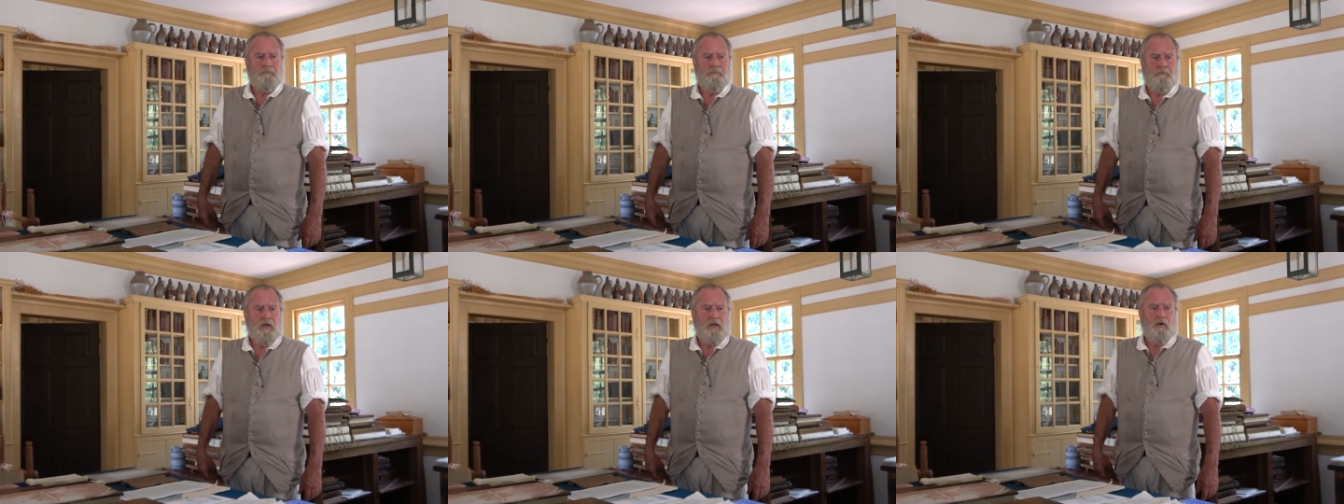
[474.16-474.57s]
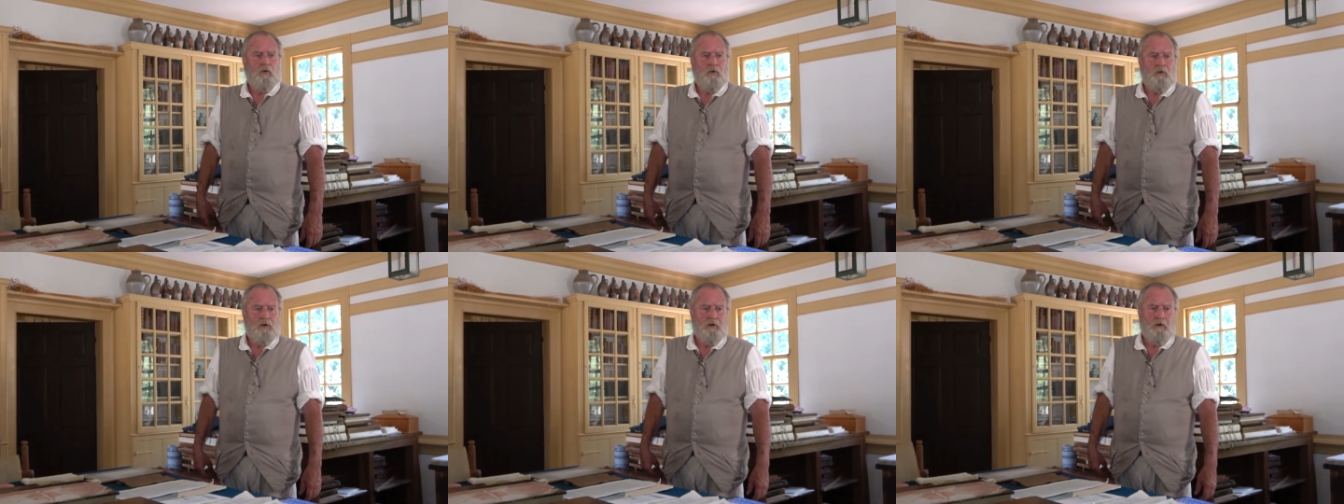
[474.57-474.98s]
make an
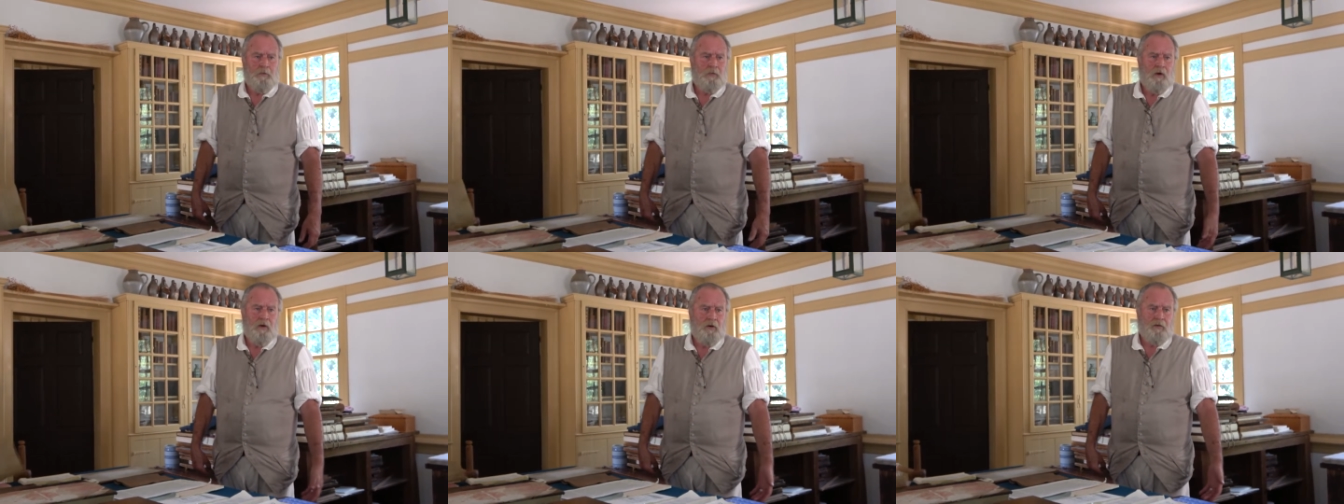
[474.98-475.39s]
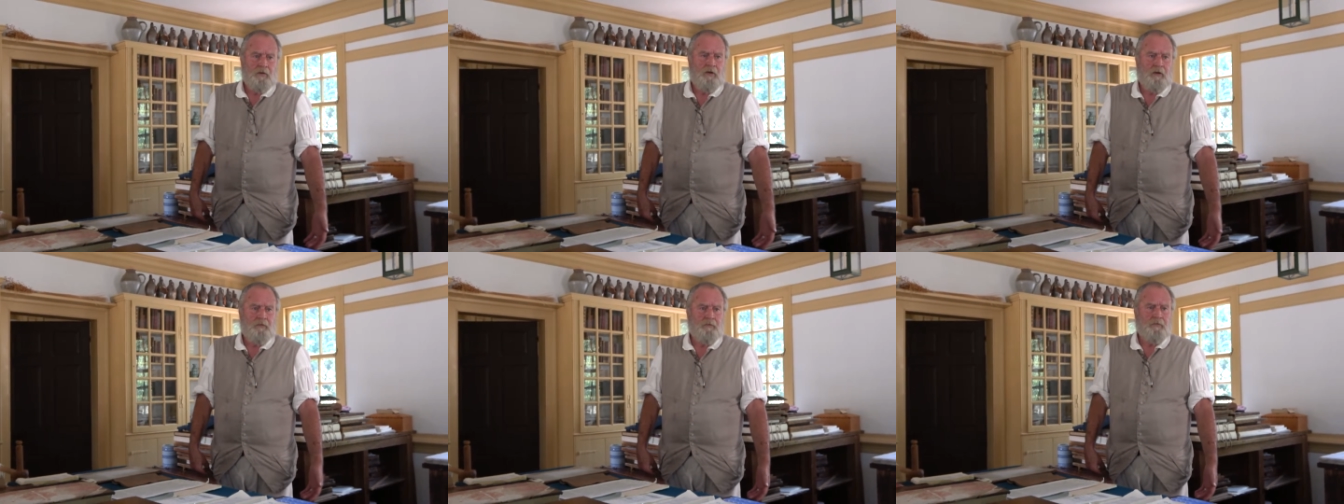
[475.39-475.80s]
ordinary product
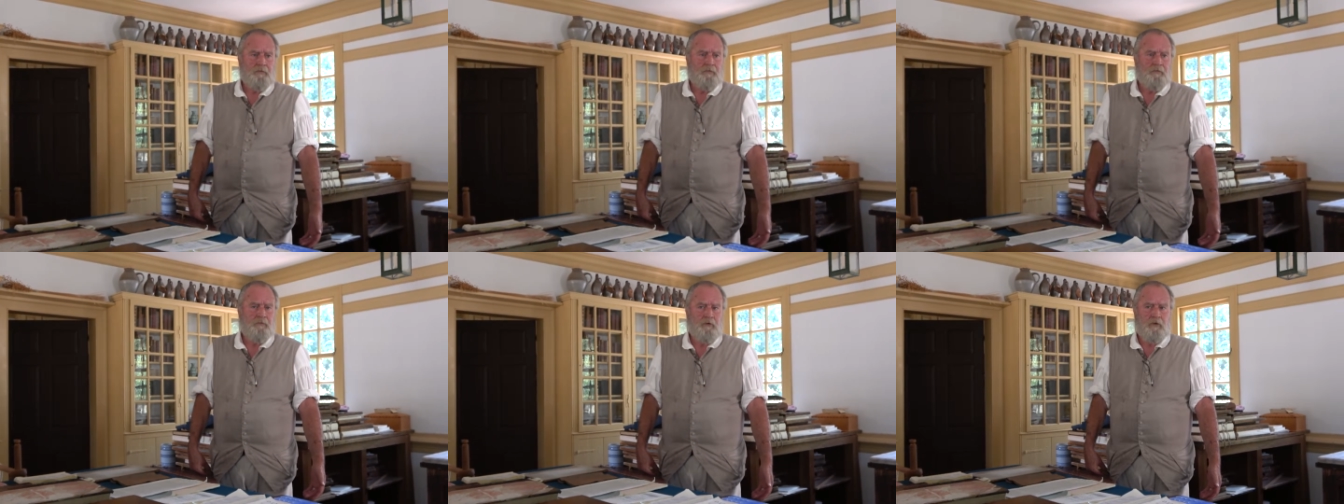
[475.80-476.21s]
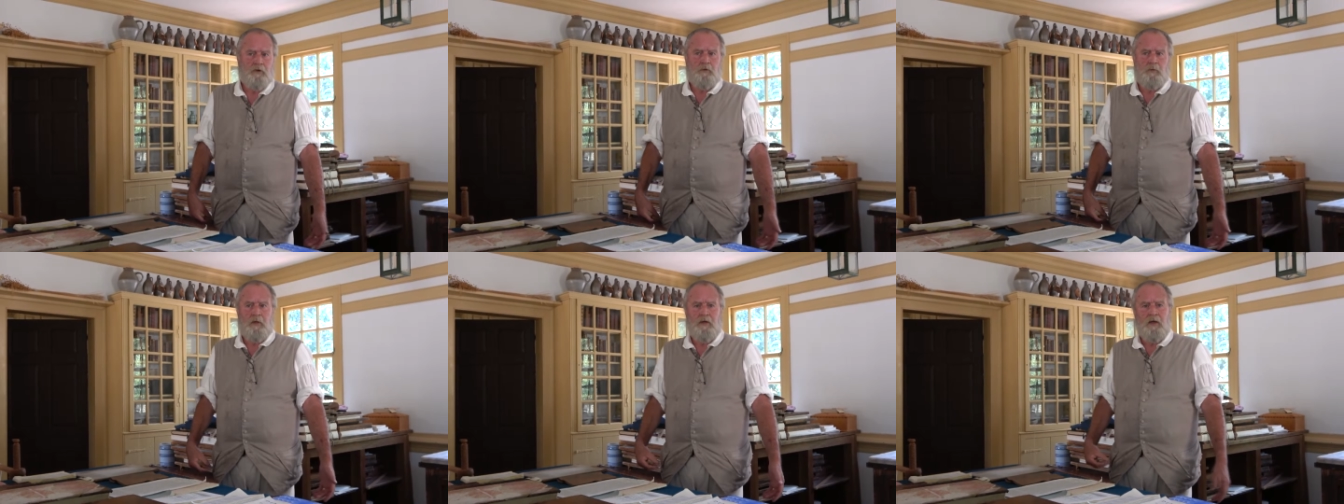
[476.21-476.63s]
out of it. If you're going
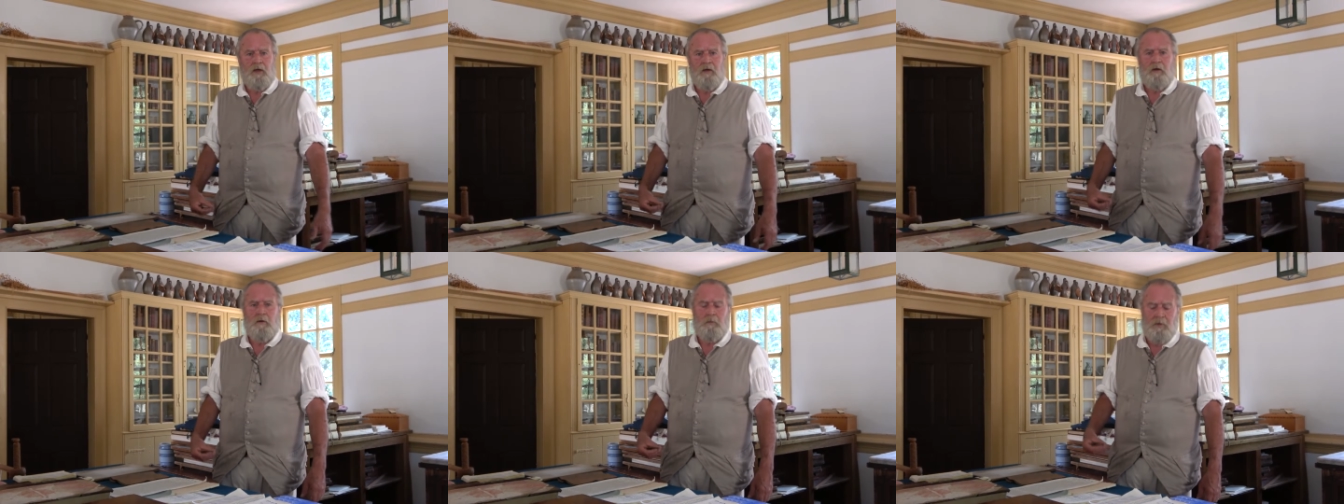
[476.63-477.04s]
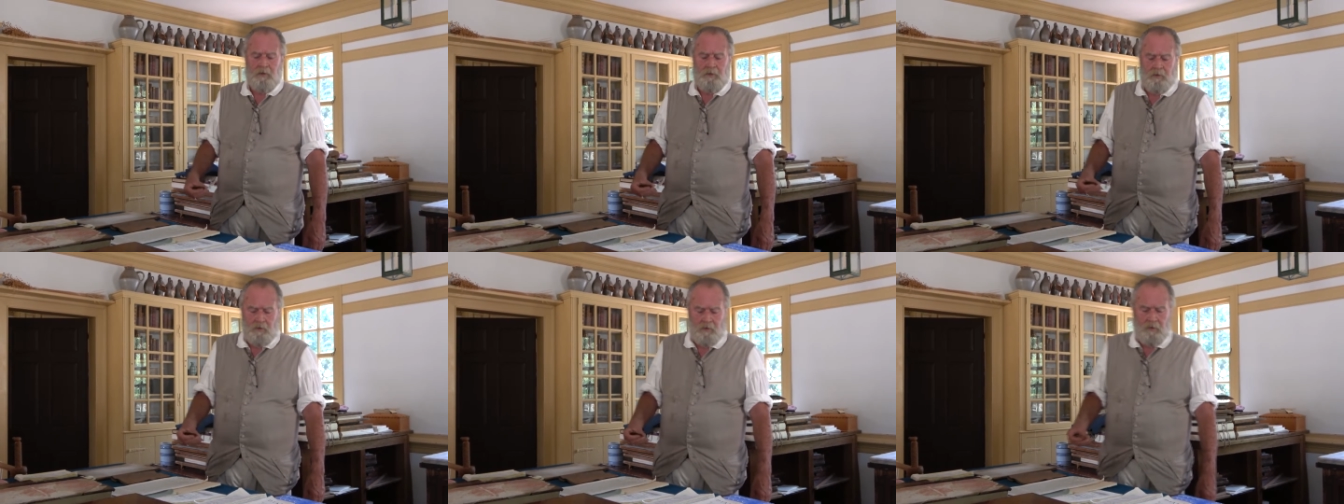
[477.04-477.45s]
to spend that kind of
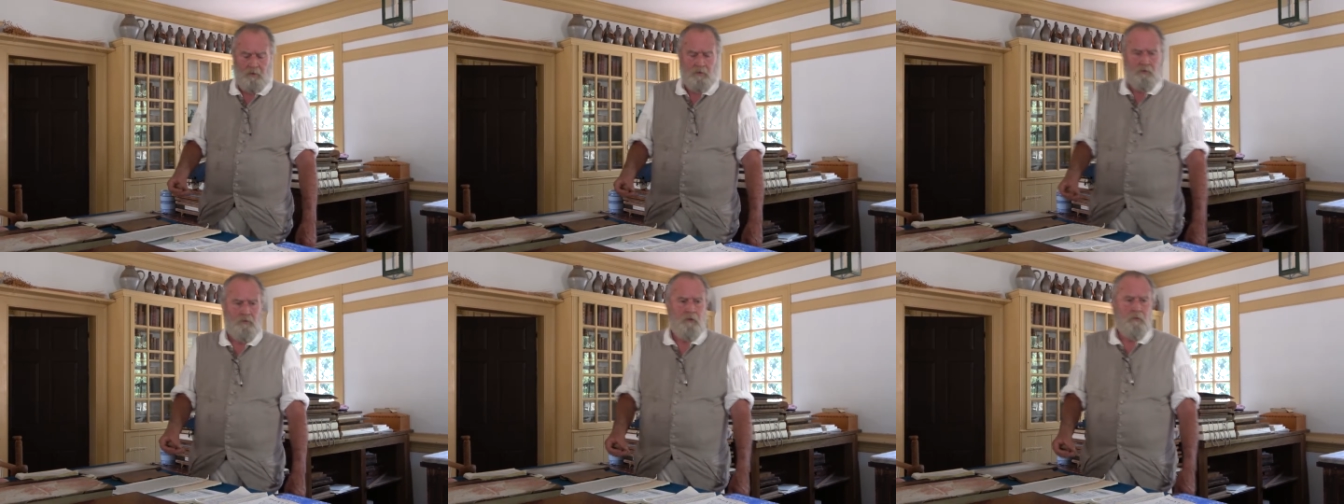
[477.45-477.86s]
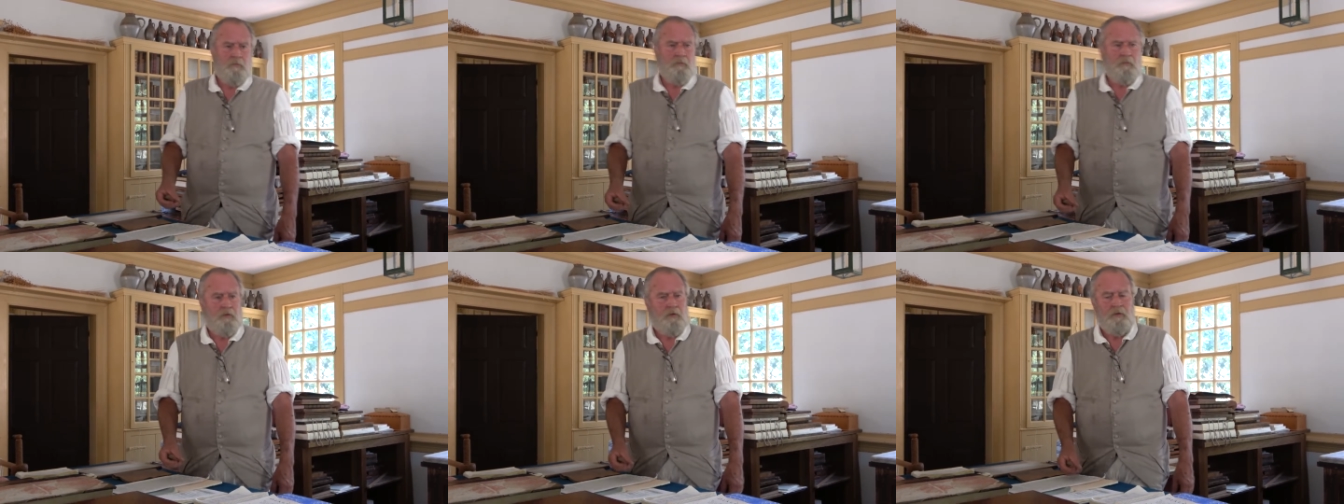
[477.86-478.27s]
money, you're going to do something